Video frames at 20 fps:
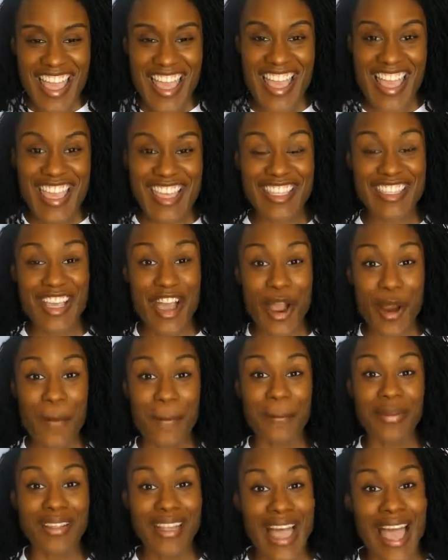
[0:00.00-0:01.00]
It's our
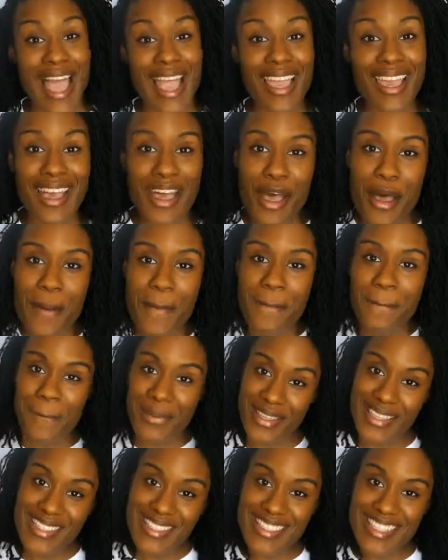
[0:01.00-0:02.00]
Black
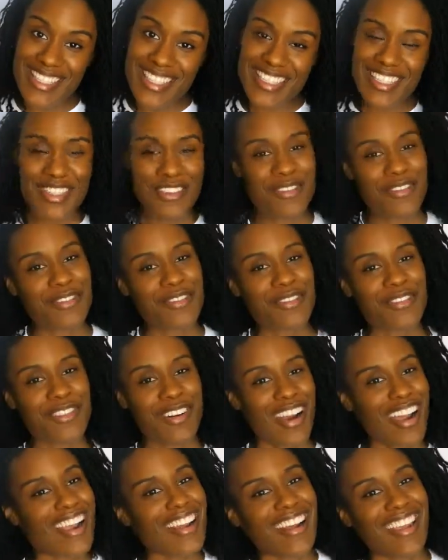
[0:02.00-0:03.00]
Business
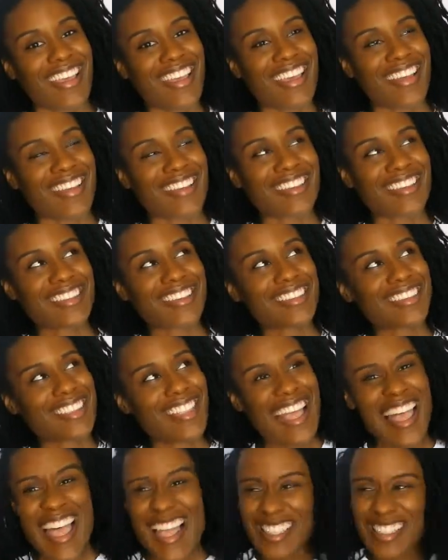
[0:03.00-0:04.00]
Friday.
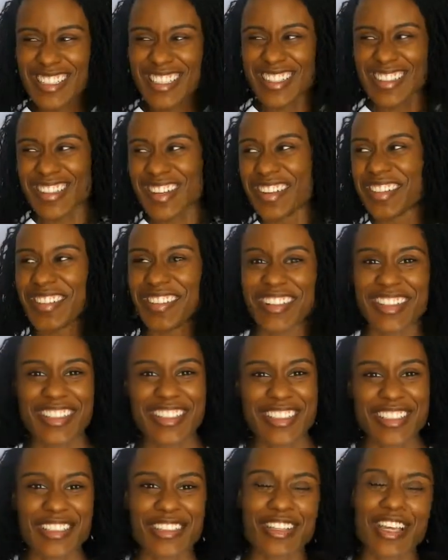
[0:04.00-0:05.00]
That has a great
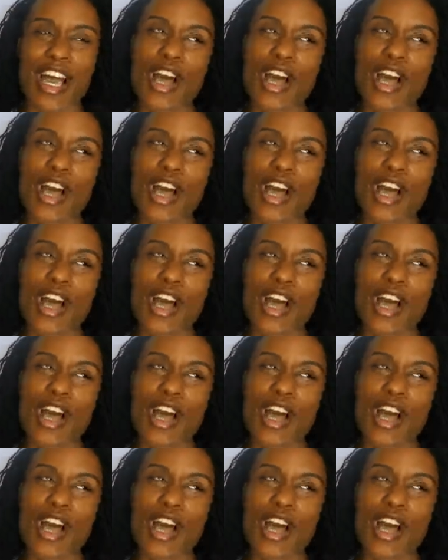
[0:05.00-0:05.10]
ring to it.